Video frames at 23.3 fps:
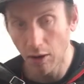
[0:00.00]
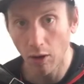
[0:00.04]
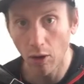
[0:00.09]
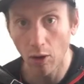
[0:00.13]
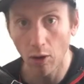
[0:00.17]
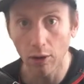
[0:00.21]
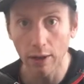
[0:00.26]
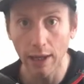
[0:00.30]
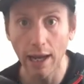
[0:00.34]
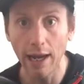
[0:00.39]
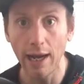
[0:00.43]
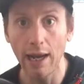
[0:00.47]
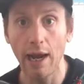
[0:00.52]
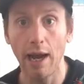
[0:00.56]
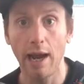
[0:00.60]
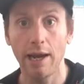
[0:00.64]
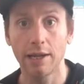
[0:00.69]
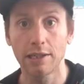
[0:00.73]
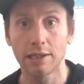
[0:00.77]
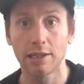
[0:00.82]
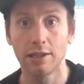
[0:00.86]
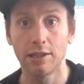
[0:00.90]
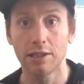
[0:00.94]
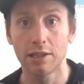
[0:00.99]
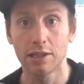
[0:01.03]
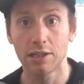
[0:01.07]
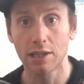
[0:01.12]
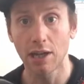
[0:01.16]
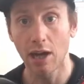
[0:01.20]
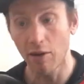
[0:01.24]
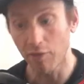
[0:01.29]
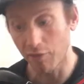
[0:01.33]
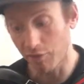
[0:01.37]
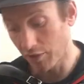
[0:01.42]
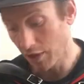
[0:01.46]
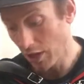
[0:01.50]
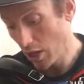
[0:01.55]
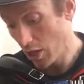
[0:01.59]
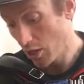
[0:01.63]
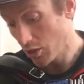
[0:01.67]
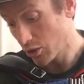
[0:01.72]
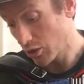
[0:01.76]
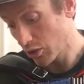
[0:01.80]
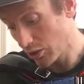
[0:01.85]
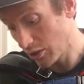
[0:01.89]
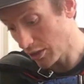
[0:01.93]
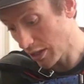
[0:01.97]
Okay, excellent stuff.
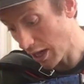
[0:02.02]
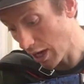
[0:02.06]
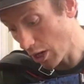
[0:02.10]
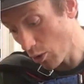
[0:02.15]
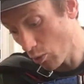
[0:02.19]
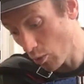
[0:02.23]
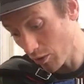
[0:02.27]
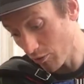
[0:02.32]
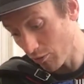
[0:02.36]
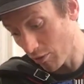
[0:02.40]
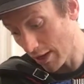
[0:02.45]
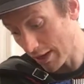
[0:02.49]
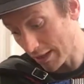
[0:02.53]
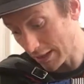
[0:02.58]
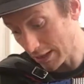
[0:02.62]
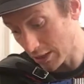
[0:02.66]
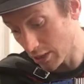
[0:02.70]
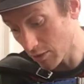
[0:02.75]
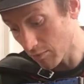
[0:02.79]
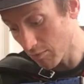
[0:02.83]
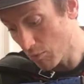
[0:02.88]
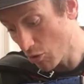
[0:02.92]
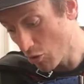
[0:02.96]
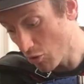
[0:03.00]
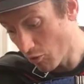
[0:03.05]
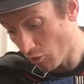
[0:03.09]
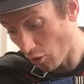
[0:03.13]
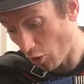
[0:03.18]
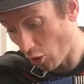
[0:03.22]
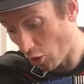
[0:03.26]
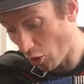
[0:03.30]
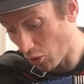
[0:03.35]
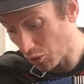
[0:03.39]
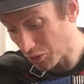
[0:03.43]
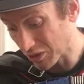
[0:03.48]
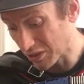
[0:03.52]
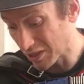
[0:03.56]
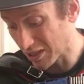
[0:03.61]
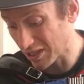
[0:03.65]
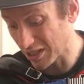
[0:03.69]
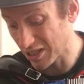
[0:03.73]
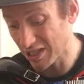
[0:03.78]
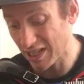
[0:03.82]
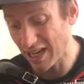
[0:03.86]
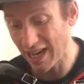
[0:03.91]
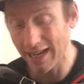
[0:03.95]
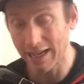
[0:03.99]
So now we're ready to move on to the
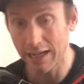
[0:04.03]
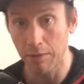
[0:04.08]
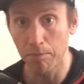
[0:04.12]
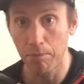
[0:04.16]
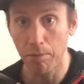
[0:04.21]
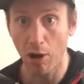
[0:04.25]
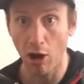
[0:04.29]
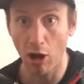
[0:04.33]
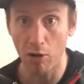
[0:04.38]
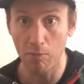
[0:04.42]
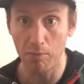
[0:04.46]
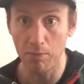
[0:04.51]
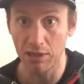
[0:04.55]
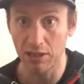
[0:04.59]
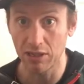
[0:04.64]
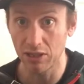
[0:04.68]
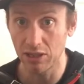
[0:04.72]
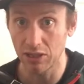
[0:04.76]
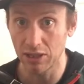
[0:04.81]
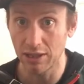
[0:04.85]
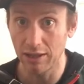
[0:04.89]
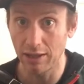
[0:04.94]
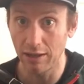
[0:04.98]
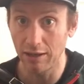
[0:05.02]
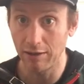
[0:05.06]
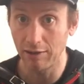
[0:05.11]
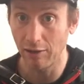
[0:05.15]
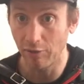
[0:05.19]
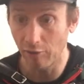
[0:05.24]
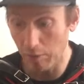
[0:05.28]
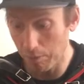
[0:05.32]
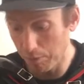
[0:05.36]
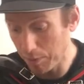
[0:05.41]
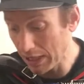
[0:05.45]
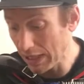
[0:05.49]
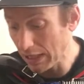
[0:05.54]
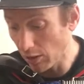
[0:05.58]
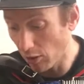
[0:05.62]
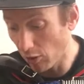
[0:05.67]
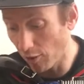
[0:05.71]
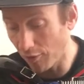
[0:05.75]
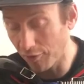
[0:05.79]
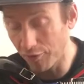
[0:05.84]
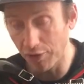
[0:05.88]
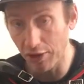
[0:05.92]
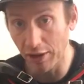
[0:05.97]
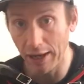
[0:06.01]
second part, because the repeat
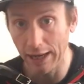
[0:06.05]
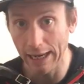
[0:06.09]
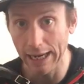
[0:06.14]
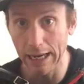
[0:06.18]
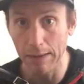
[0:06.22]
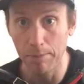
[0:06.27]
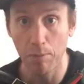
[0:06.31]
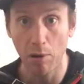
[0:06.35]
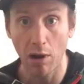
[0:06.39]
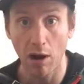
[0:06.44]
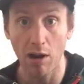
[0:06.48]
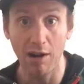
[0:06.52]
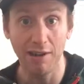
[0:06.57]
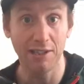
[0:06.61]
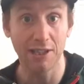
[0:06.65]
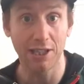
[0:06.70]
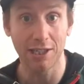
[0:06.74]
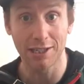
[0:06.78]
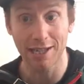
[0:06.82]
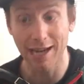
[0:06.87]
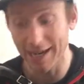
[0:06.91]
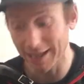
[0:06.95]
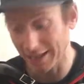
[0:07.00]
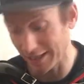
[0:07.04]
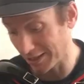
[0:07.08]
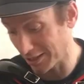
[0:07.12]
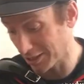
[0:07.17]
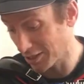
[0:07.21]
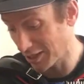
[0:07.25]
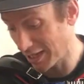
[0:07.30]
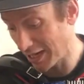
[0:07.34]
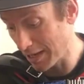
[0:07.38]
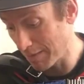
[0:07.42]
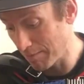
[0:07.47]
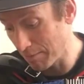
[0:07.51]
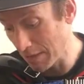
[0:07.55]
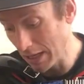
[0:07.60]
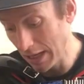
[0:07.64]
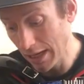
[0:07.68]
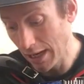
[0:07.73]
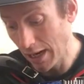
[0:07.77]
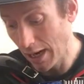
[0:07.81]
of the A part is exactly the same